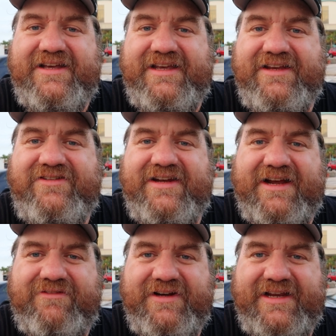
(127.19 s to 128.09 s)
each and
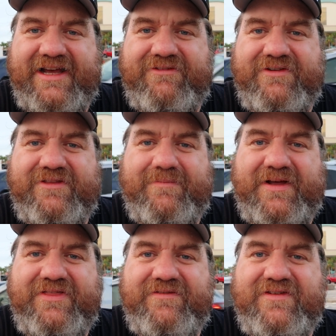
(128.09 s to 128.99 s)
every day for the
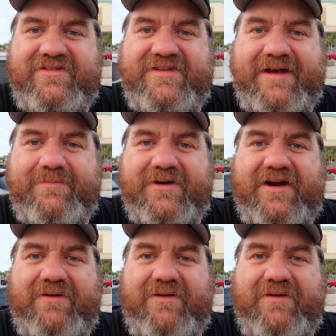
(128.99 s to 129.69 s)
month of December.